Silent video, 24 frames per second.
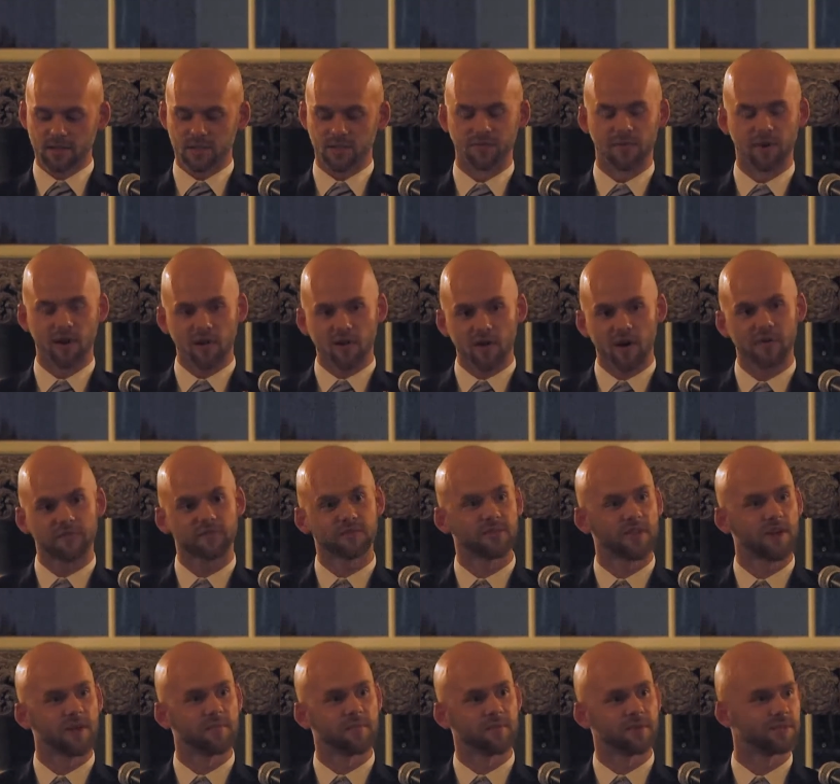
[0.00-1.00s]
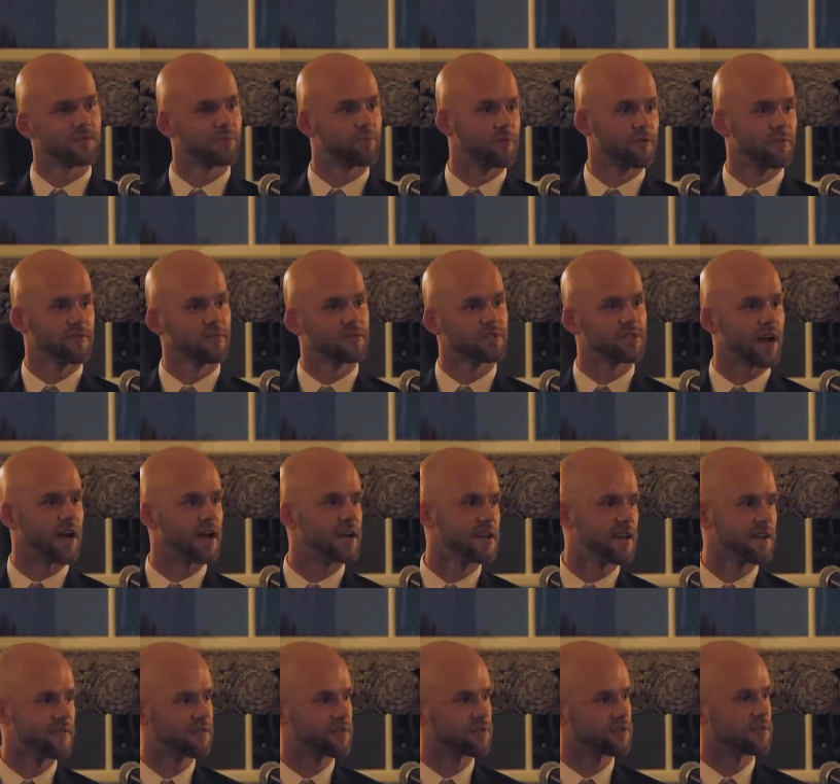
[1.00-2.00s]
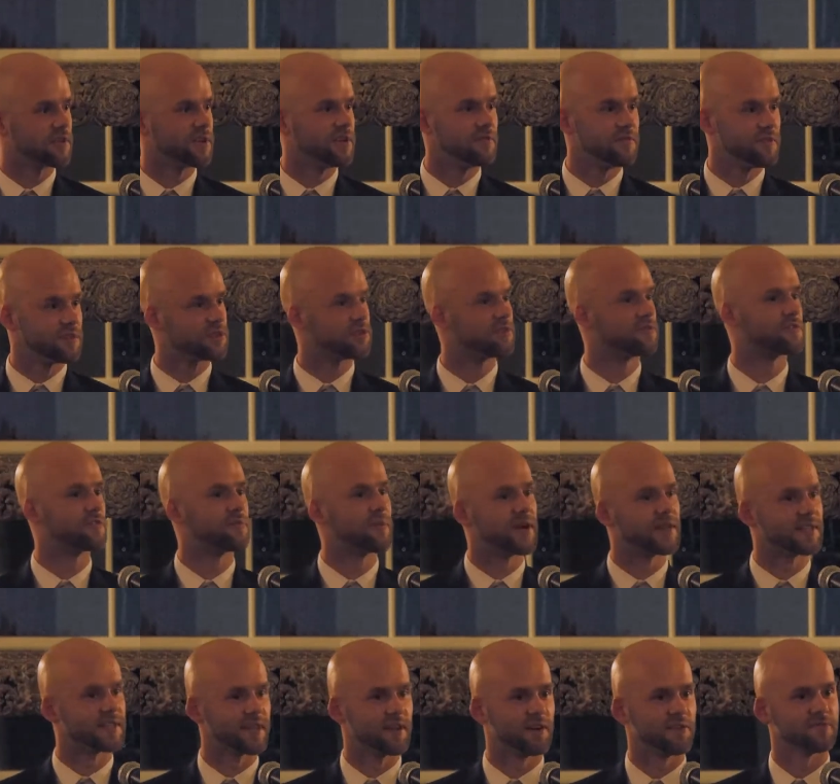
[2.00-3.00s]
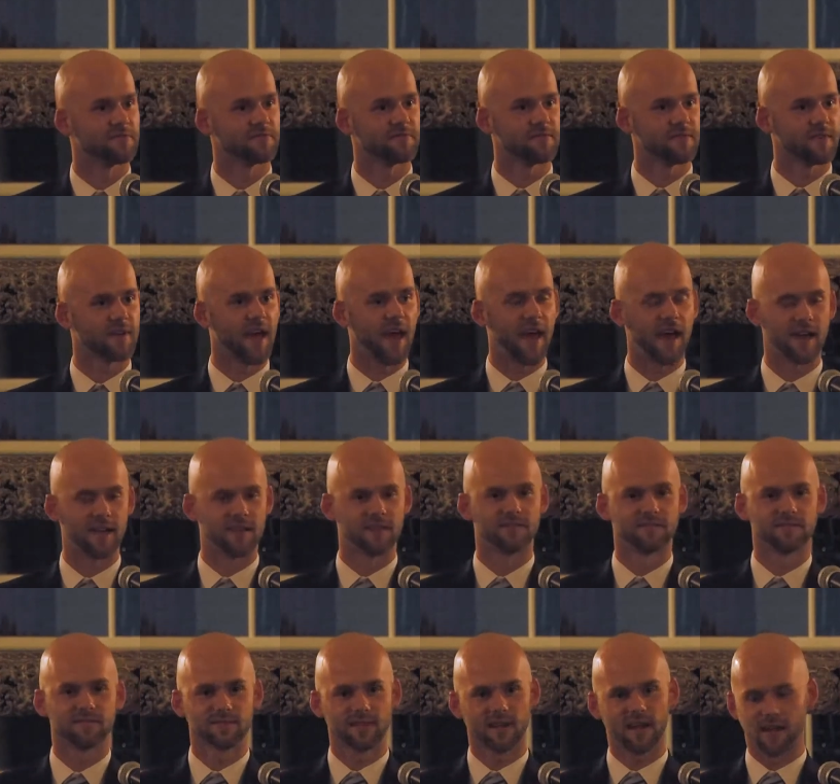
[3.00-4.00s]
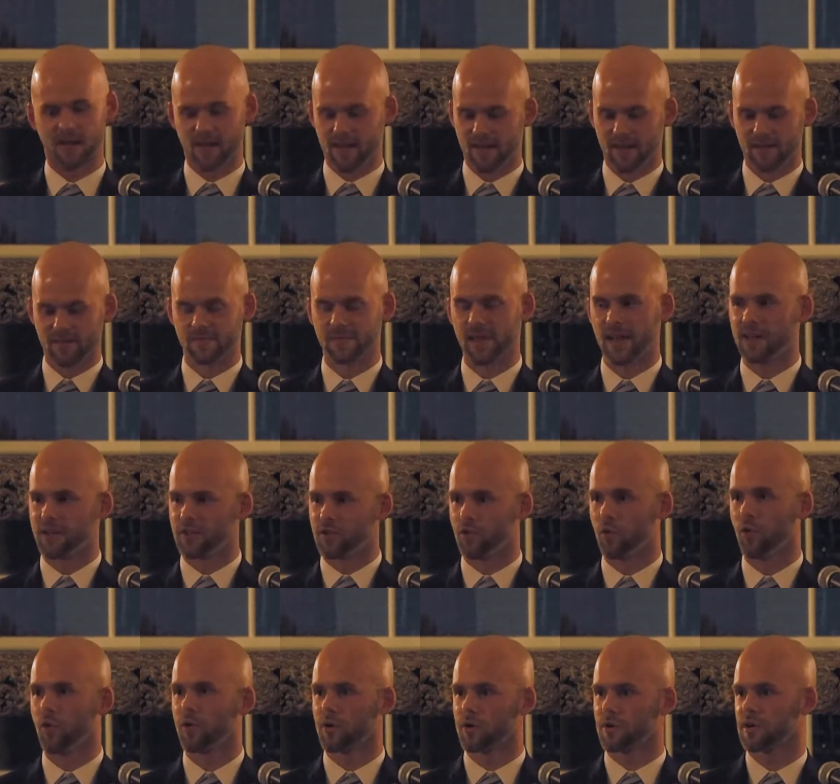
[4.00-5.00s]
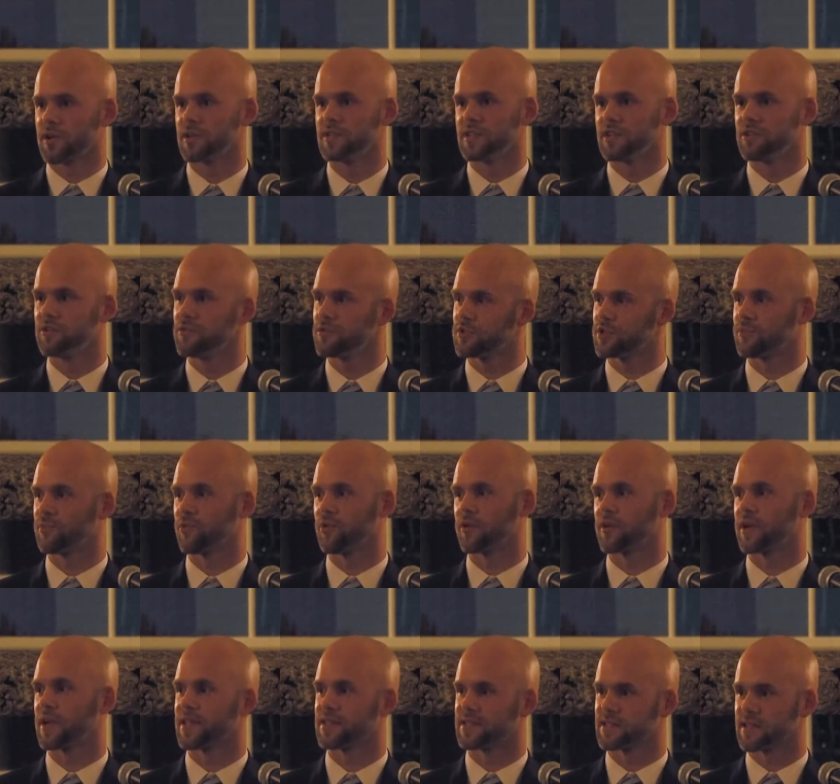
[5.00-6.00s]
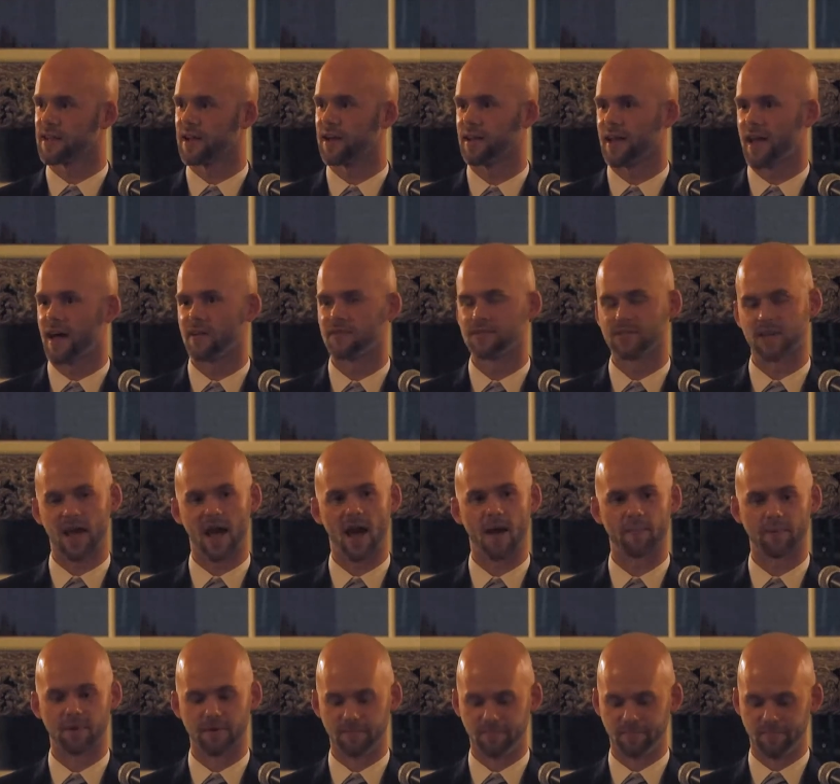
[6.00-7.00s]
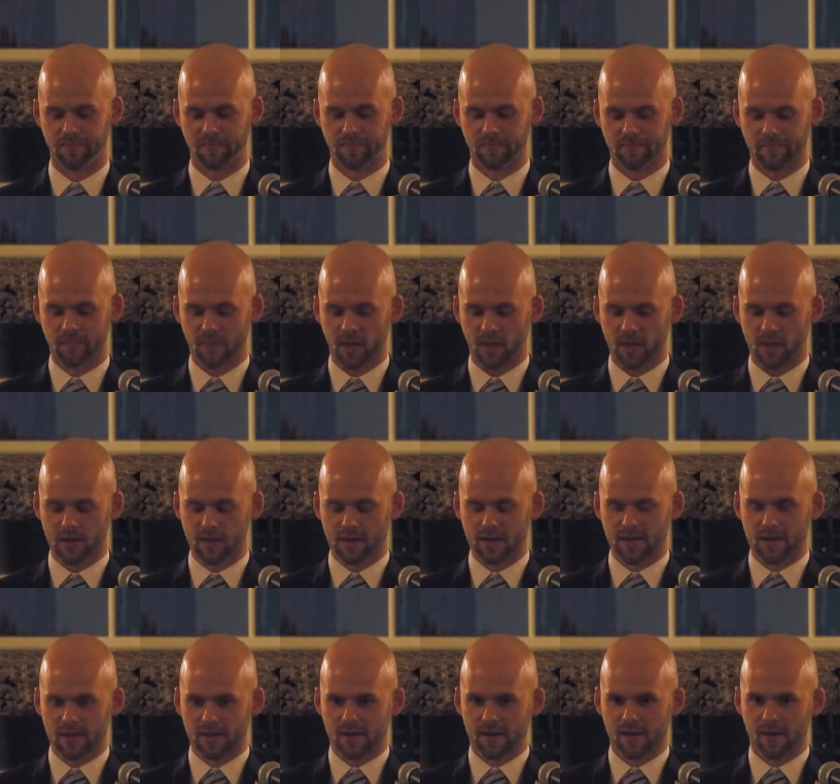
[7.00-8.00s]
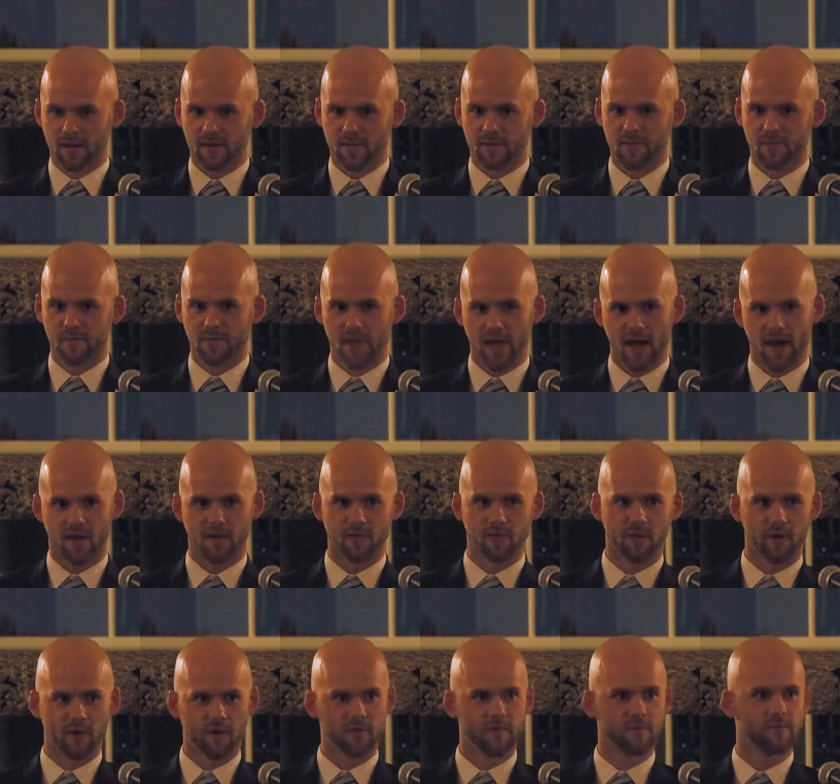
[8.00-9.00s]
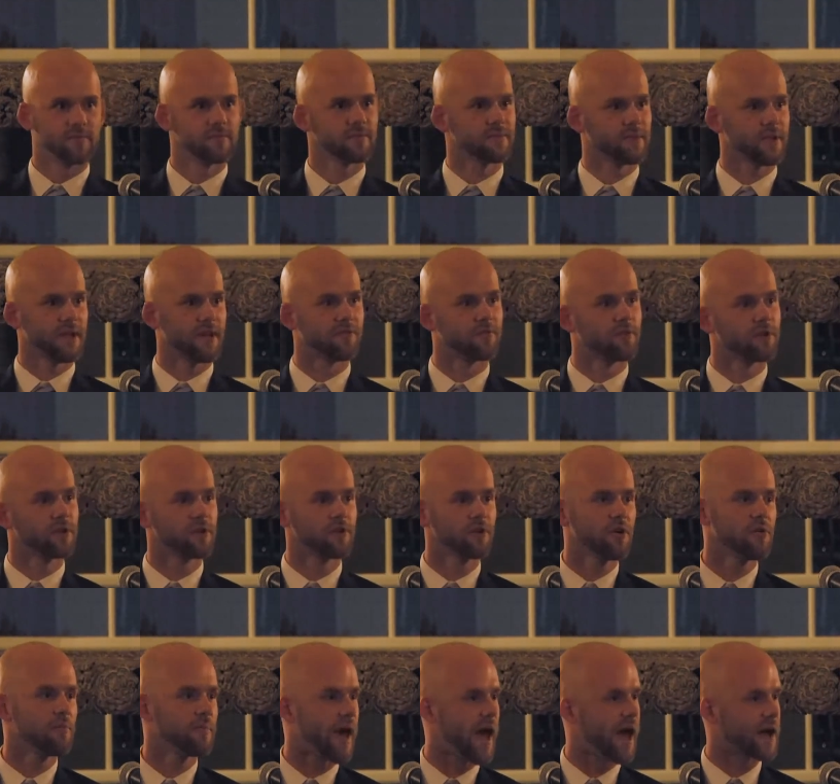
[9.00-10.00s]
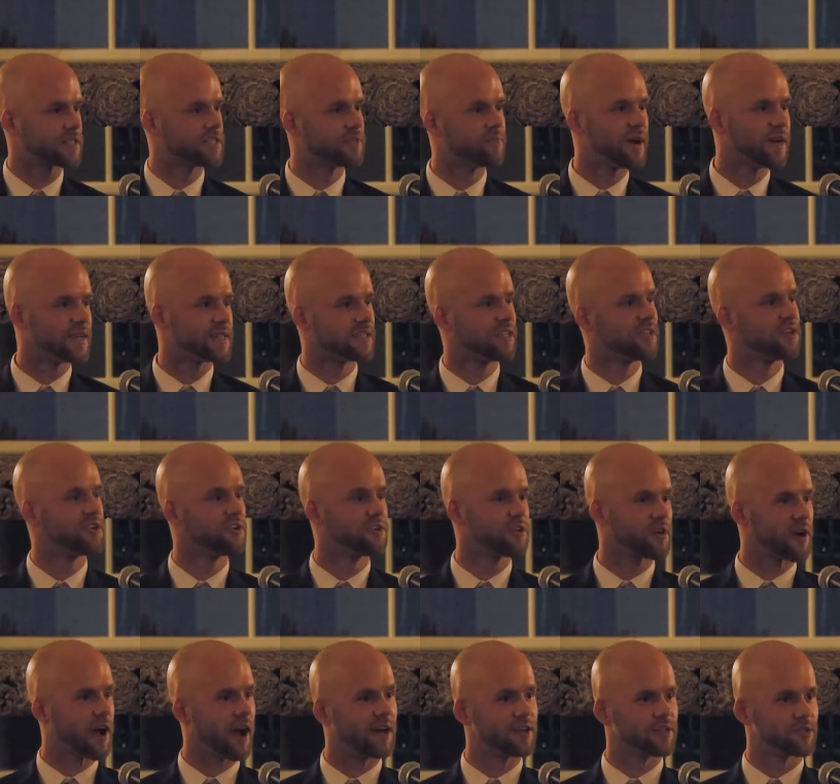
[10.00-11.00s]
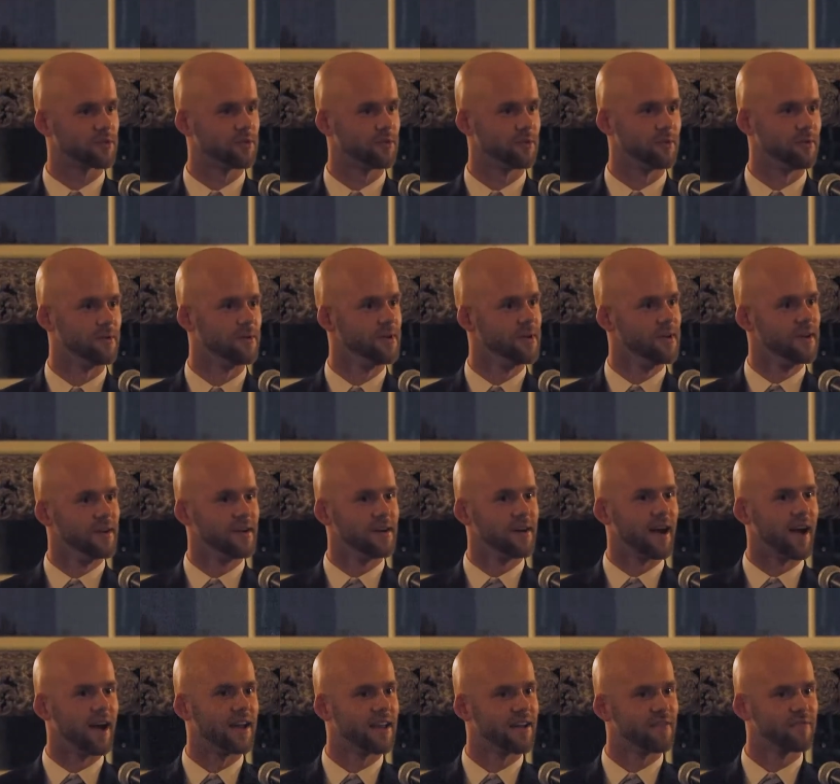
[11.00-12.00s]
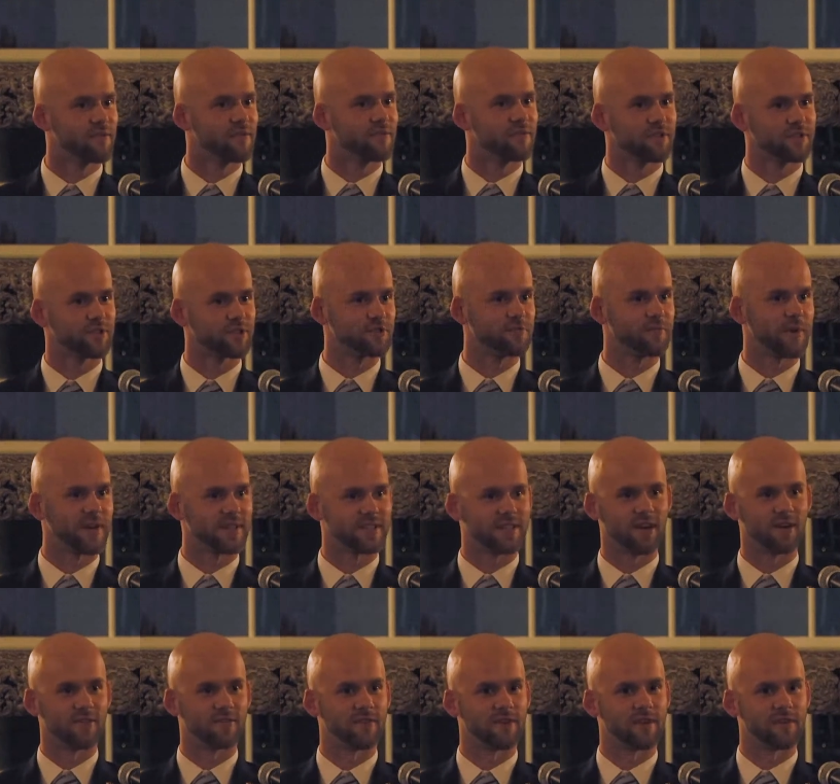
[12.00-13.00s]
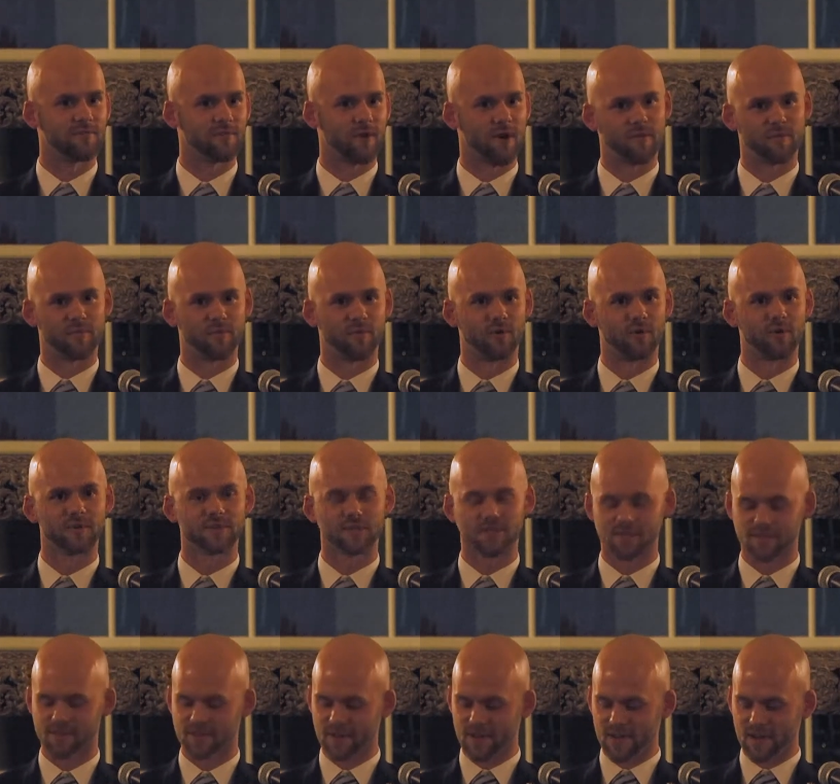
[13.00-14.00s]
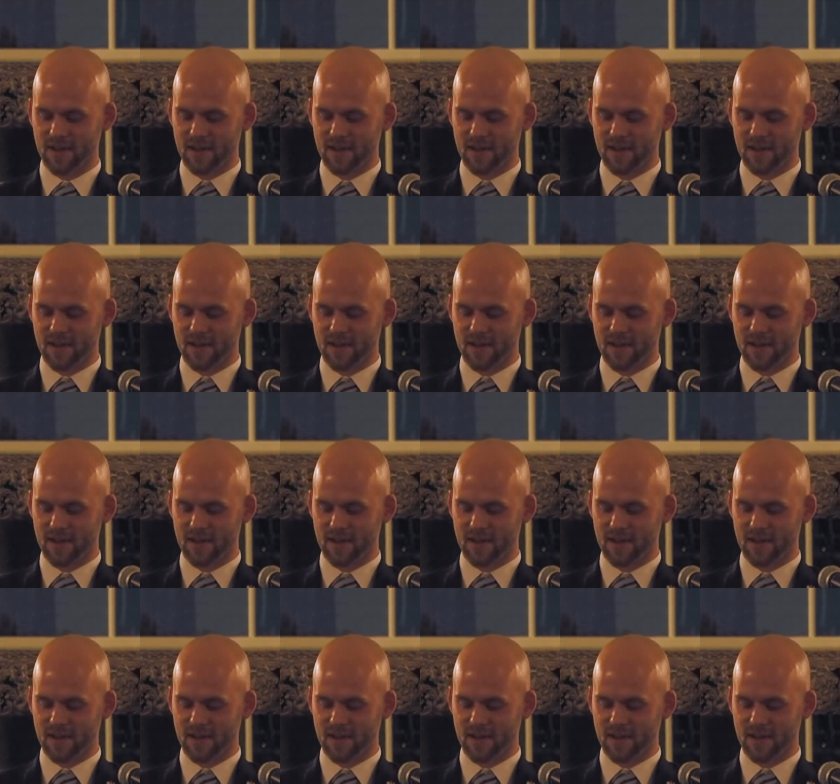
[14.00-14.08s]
To follow after them is a privilege I never envisioned for myself, and that your continued support has allowed to happen. Now, though, if we could go back to my senior year of high school, I never envisioned myself at Robert Morris.